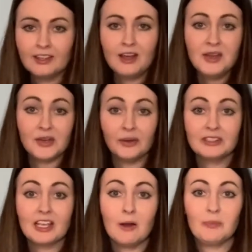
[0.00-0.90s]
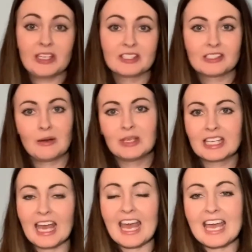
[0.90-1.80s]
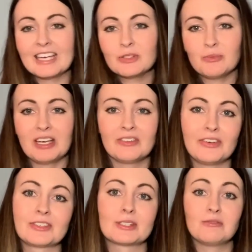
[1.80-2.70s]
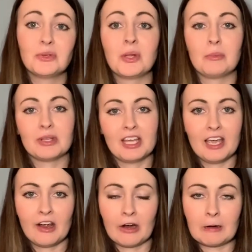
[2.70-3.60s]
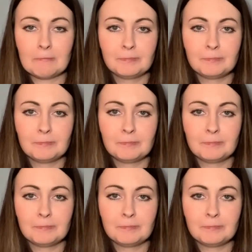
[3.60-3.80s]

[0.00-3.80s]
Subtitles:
Notice how my stomach and my lungs filled up with air.